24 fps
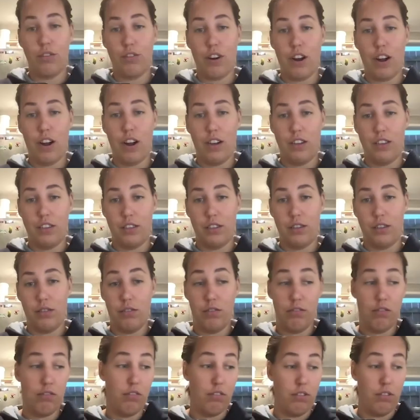grass,
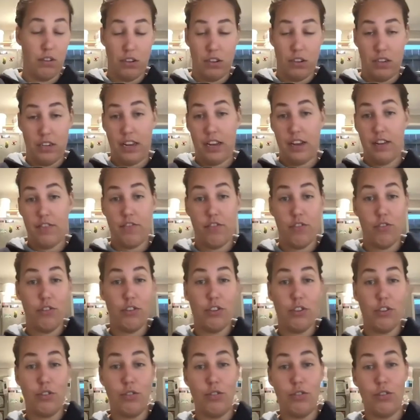or they have
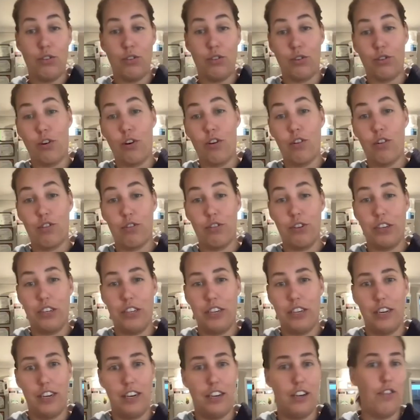only used the
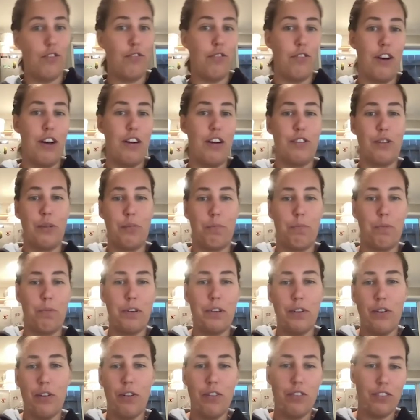concrete and they don't know how to
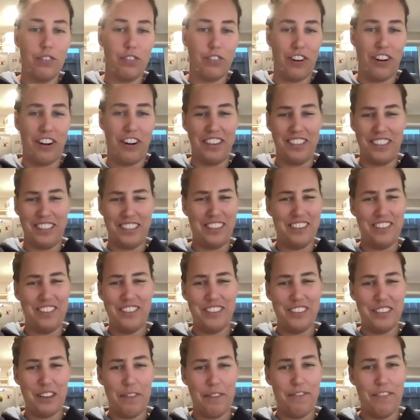pee on grass, you know,
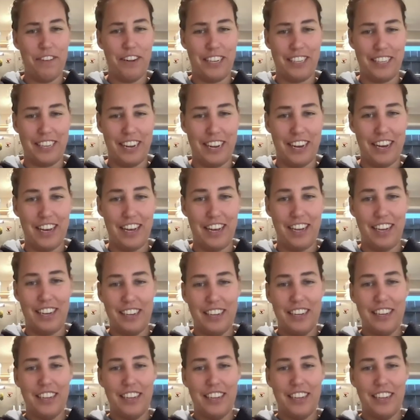stuff like that.